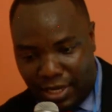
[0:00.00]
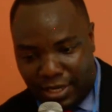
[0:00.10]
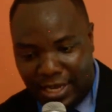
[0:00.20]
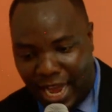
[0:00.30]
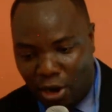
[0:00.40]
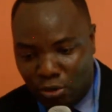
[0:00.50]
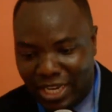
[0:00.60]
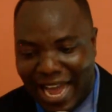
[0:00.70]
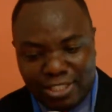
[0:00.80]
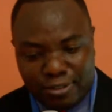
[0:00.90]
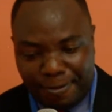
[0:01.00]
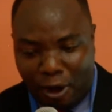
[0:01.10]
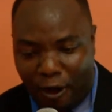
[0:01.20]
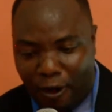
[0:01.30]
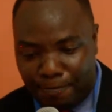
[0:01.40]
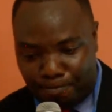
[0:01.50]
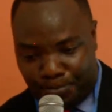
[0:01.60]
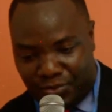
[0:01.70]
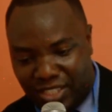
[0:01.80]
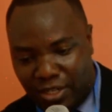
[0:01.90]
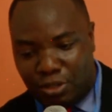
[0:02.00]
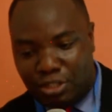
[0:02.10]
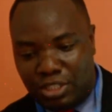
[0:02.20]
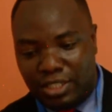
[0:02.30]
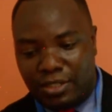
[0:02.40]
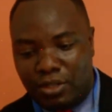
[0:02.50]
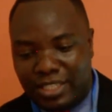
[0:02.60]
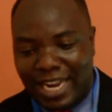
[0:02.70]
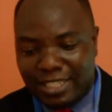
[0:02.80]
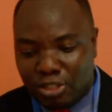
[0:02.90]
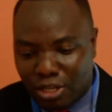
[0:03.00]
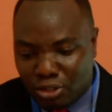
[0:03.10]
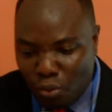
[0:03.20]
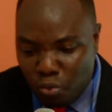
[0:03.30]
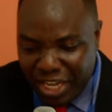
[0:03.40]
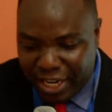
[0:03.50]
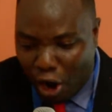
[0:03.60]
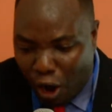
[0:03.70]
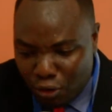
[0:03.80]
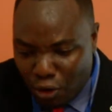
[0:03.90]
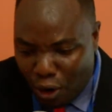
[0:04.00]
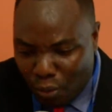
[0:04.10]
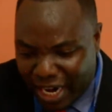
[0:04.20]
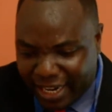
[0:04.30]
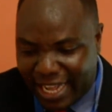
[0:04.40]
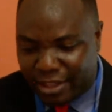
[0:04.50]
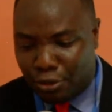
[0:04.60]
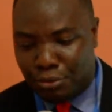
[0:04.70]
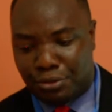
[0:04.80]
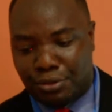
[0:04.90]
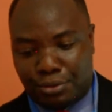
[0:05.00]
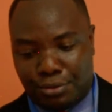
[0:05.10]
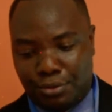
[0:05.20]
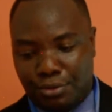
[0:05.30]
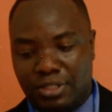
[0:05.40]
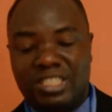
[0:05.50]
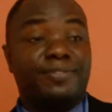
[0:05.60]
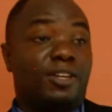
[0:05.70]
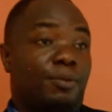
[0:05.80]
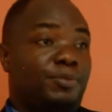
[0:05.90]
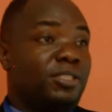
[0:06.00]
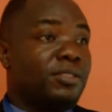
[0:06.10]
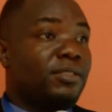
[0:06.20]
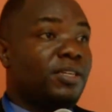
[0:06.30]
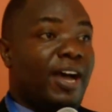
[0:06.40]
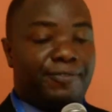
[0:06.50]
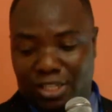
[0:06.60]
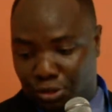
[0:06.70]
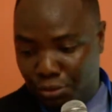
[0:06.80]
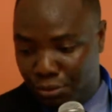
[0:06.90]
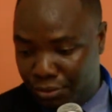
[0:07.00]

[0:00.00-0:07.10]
Now, last of all, there is also weak or no work ethos developed after school.